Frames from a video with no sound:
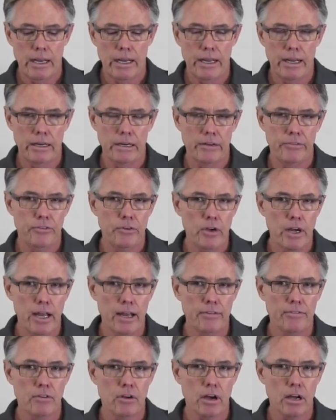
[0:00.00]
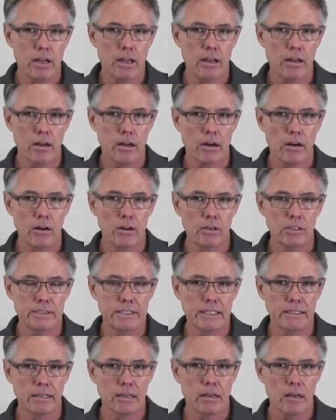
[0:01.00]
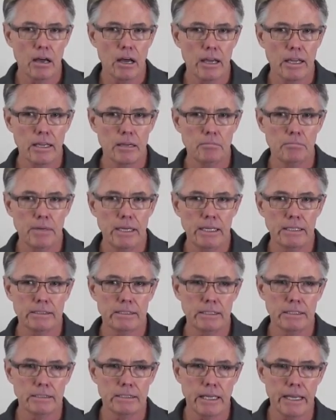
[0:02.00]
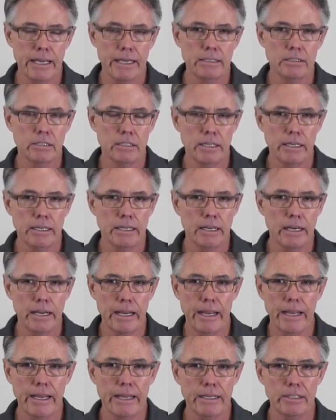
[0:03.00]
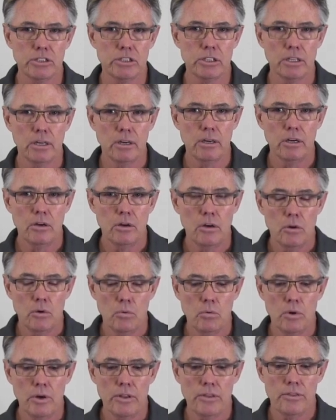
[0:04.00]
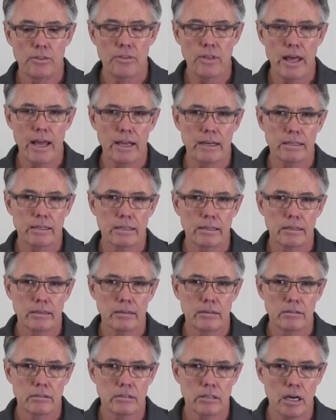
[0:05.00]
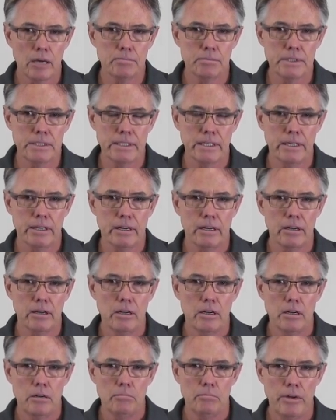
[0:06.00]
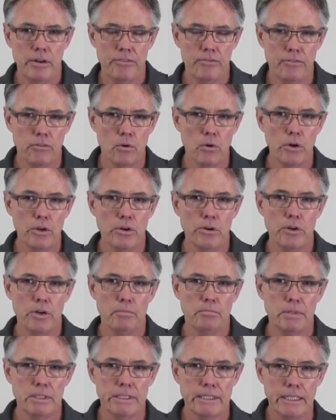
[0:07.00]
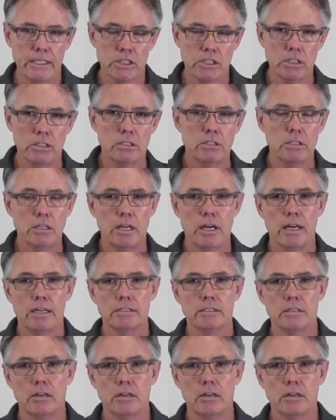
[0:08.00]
and if you have cocking on closing, the cocking piece is going to engage with that top SEAR before you're in a position to now